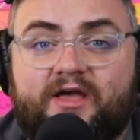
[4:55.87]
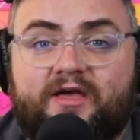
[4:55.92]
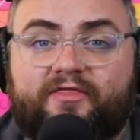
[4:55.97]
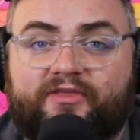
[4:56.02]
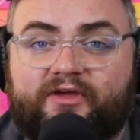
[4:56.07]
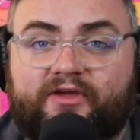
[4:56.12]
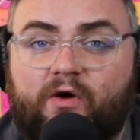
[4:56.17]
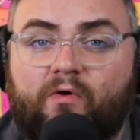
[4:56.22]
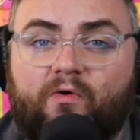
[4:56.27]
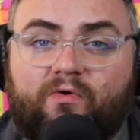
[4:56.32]

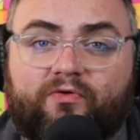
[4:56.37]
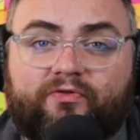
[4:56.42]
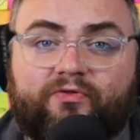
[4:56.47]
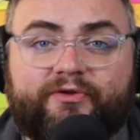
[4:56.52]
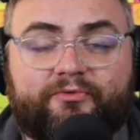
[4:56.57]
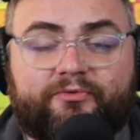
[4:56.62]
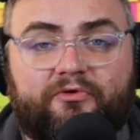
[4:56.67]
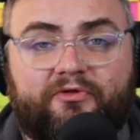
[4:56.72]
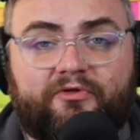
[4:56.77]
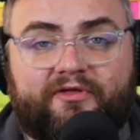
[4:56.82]
The only
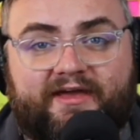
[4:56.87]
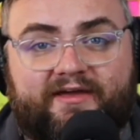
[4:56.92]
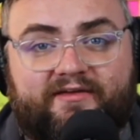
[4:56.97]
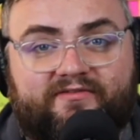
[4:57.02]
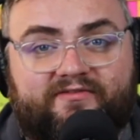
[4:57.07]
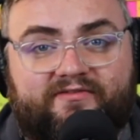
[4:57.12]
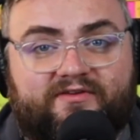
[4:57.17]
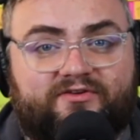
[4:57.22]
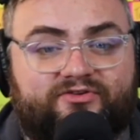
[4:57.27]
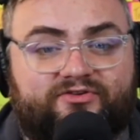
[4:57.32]
rule
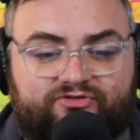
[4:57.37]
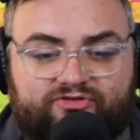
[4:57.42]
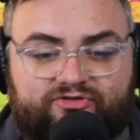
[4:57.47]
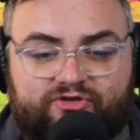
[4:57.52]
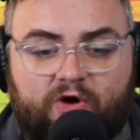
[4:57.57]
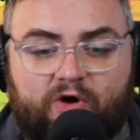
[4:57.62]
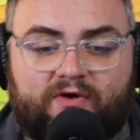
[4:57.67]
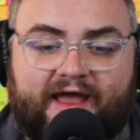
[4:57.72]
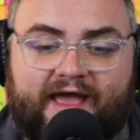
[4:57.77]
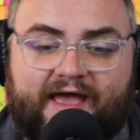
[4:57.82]
is
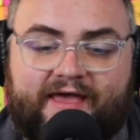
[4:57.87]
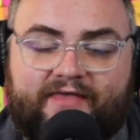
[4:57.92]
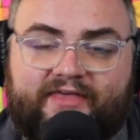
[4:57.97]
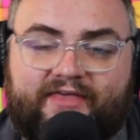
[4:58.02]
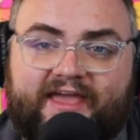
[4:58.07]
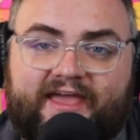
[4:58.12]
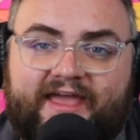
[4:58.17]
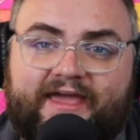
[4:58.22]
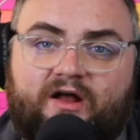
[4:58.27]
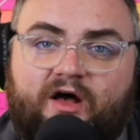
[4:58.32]
they
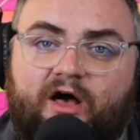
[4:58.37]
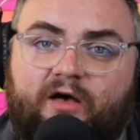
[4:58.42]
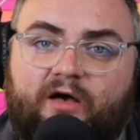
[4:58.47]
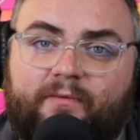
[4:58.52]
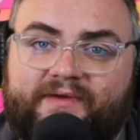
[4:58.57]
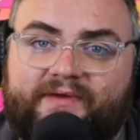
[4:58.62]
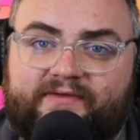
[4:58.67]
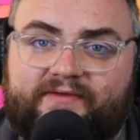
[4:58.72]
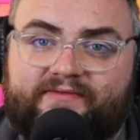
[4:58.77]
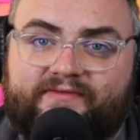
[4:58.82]
can't all
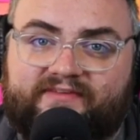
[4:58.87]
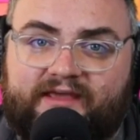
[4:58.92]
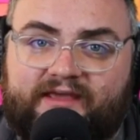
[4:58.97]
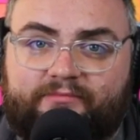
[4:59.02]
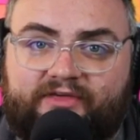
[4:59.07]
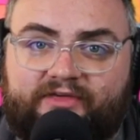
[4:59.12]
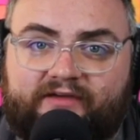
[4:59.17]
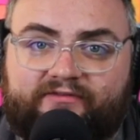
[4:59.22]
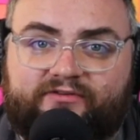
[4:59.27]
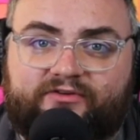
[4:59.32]
be in the same
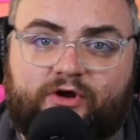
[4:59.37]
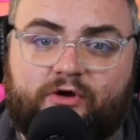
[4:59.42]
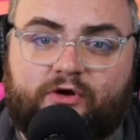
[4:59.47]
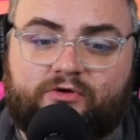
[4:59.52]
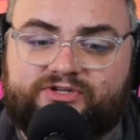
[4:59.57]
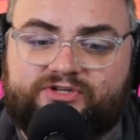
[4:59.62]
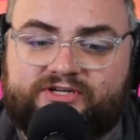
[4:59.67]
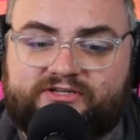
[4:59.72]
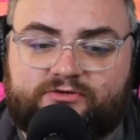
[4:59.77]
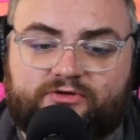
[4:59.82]
thing. So don't
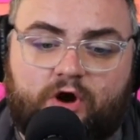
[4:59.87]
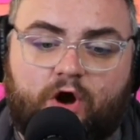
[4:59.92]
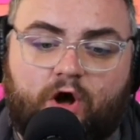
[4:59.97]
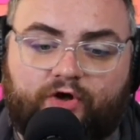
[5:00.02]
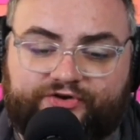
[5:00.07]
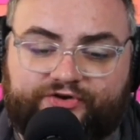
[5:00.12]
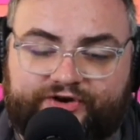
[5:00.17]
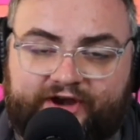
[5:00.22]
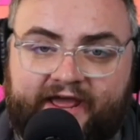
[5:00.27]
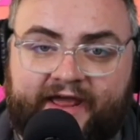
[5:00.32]
just
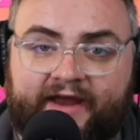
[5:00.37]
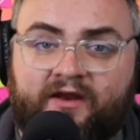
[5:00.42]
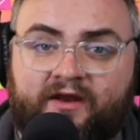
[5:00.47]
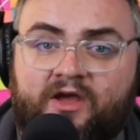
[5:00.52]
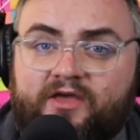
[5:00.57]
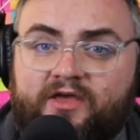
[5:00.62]
alternate.